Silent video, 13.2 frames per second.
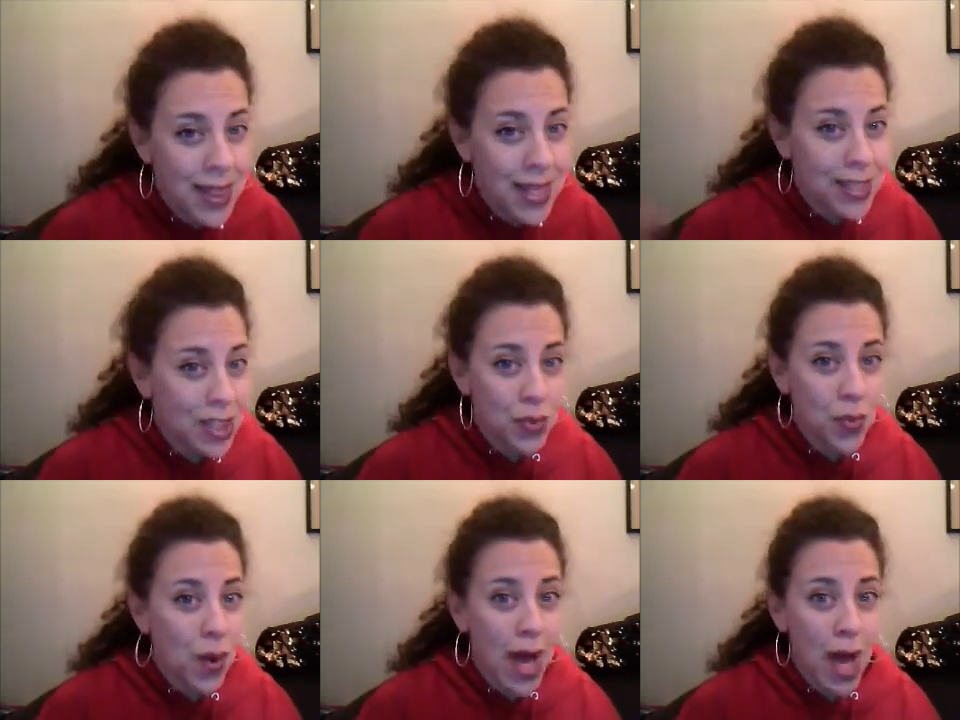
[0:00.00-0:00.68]
This
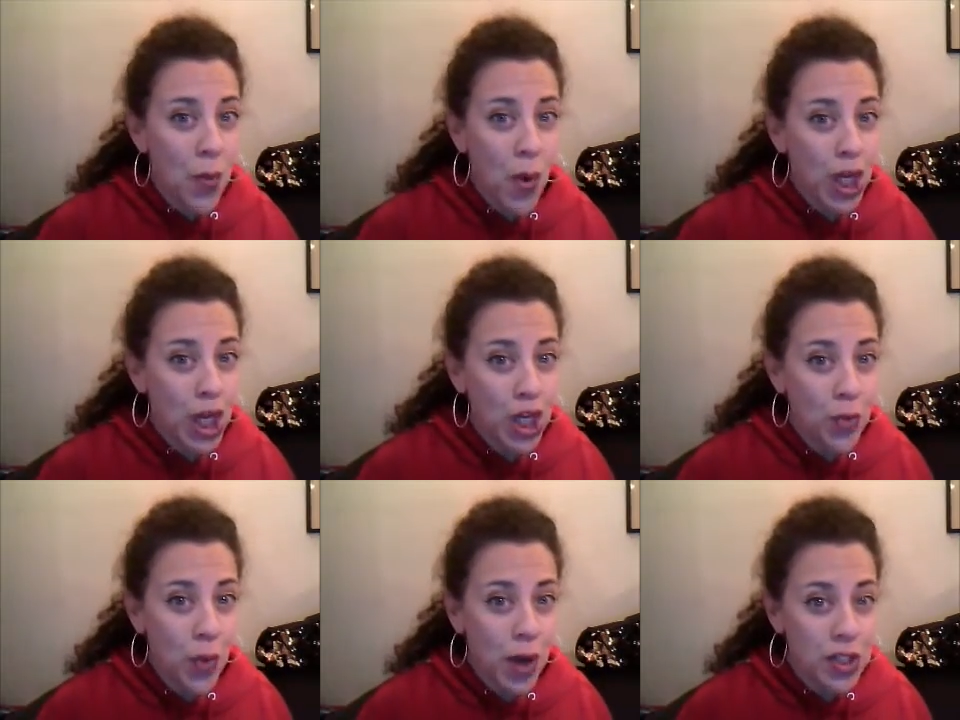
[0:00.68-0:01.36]
is why I want
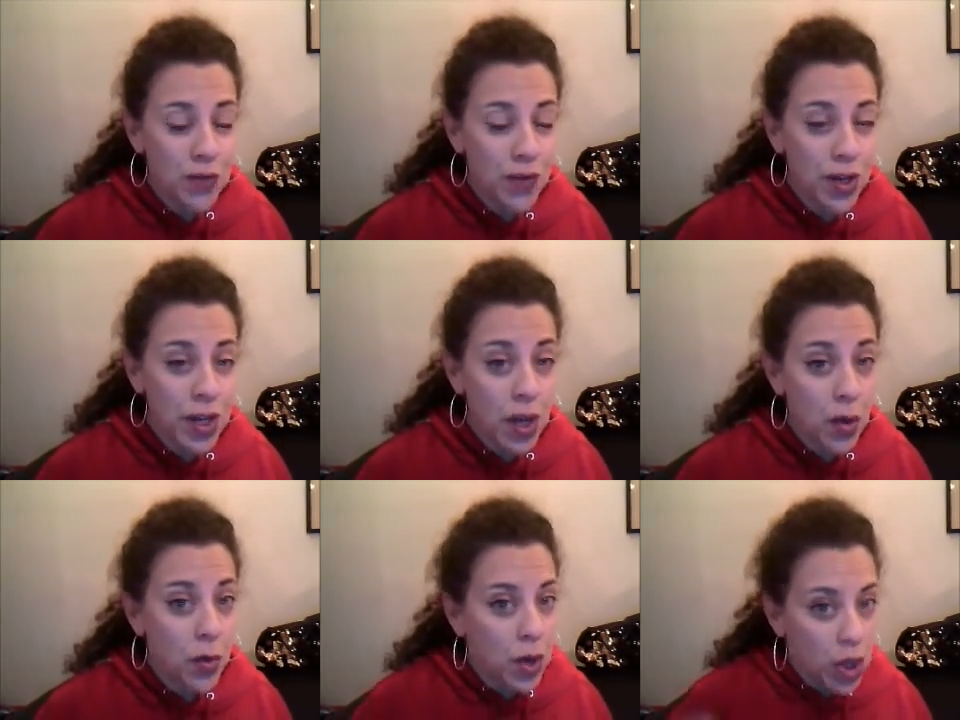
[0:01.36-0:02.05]
you to watch the
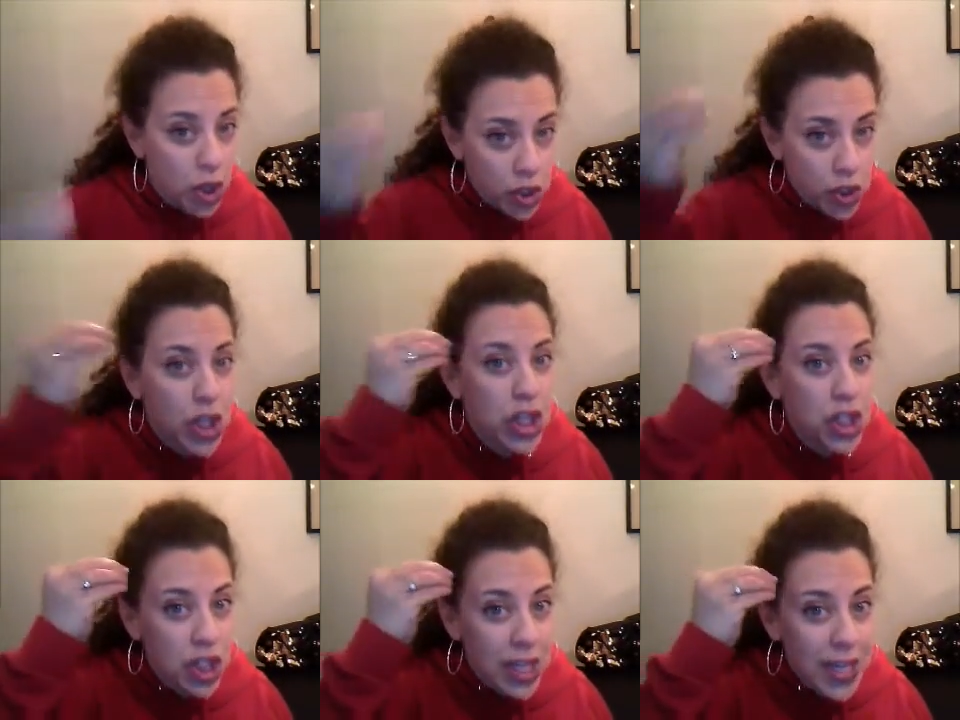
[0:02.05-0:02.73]
video
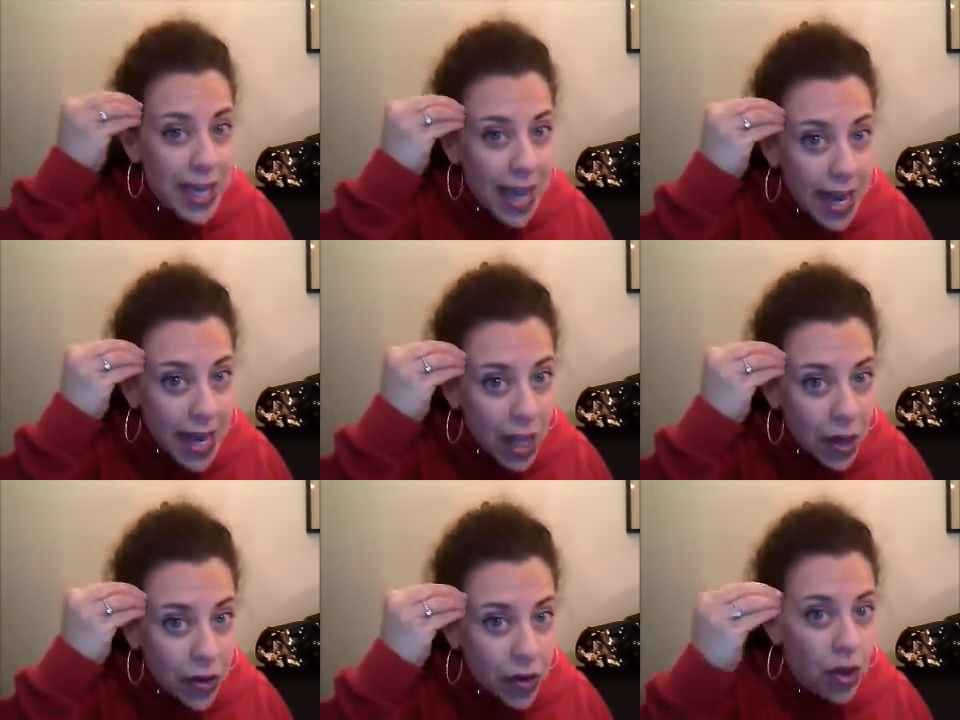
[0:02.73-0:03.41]
so that you get
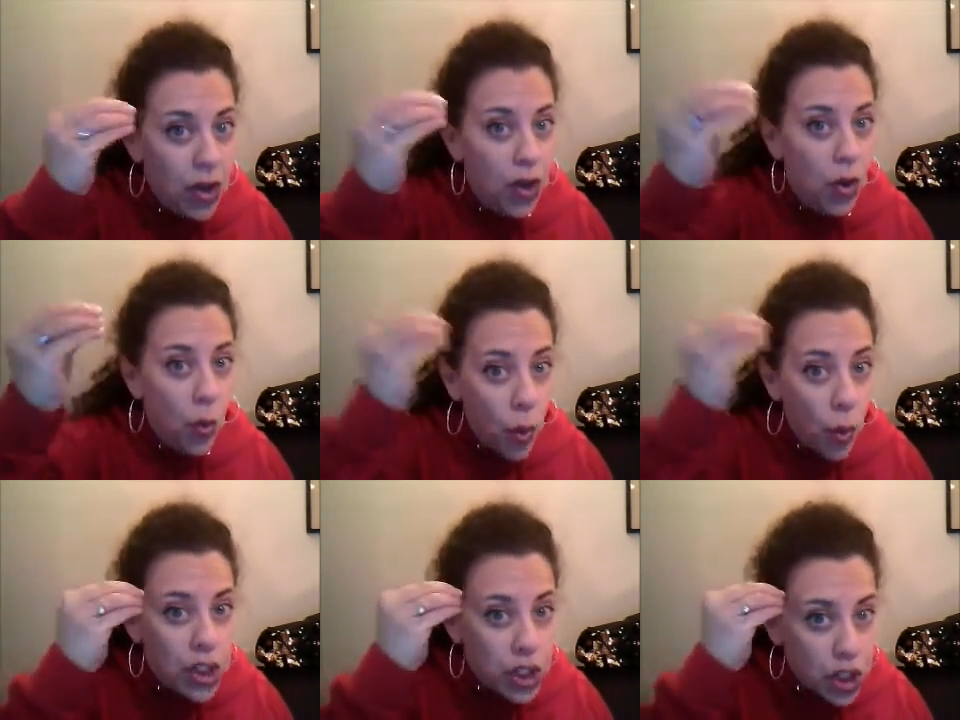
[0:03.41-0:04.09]
it,
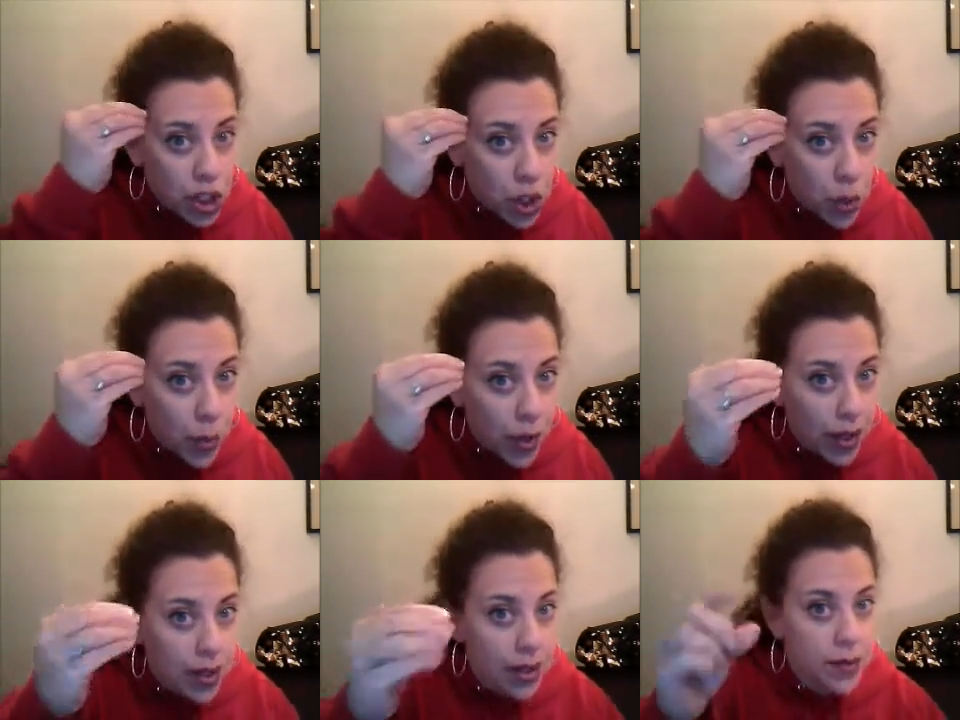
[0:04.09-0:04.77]
what you're
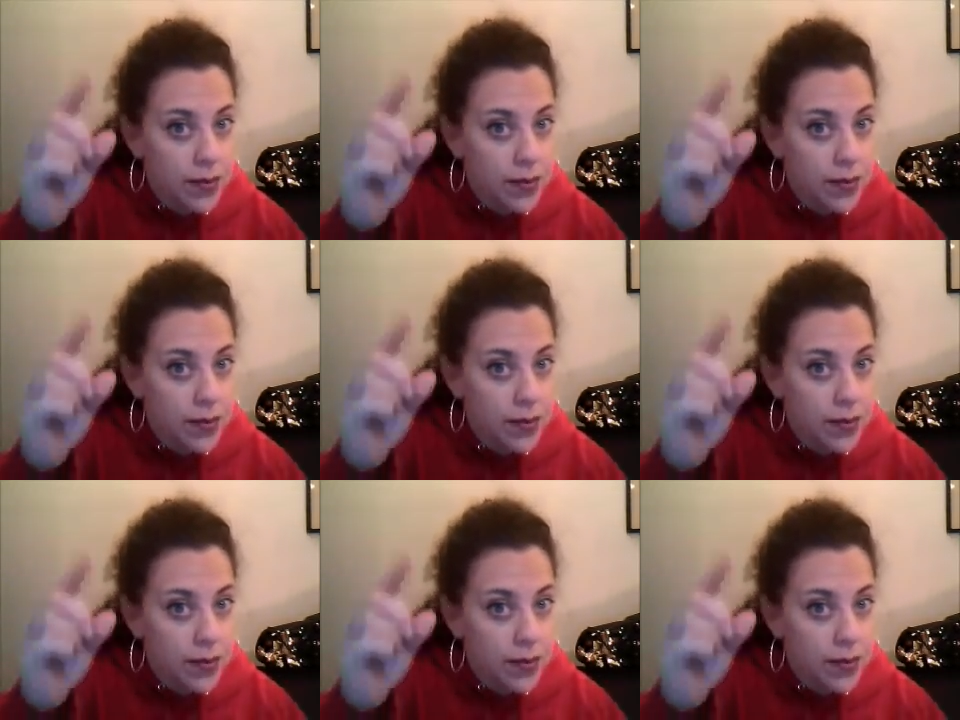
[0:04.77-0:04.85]
doing.